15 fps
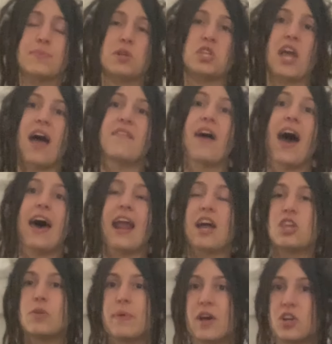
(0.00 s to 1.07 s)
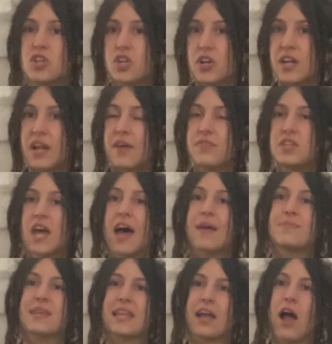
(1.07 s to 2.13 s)
Especially I've had acupuncture enough
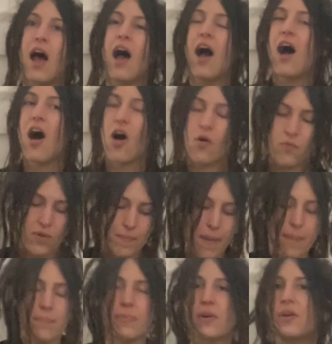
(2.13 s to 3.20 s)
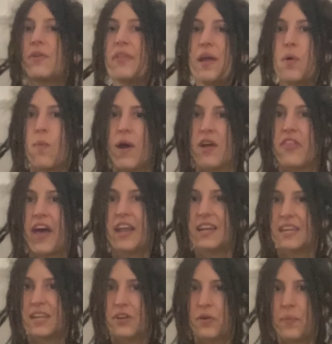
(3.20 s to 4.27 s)
times that like I'll remember like where
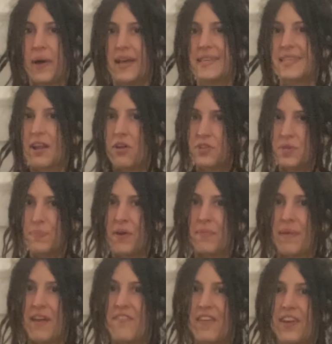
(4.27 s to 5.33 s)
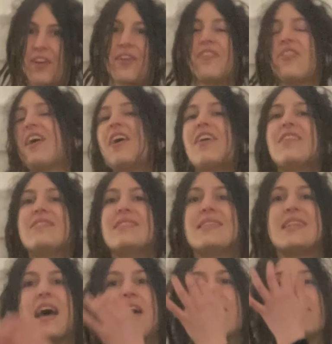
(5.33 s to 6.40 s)
that needle was, and I'll just put my finger there and
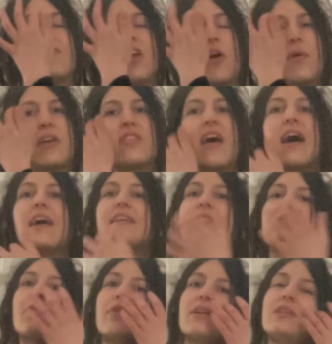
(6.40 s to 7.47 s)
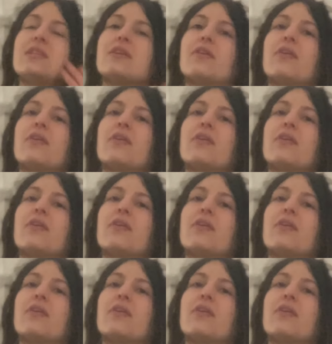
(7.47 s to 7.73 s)
stuff, knowing that it's going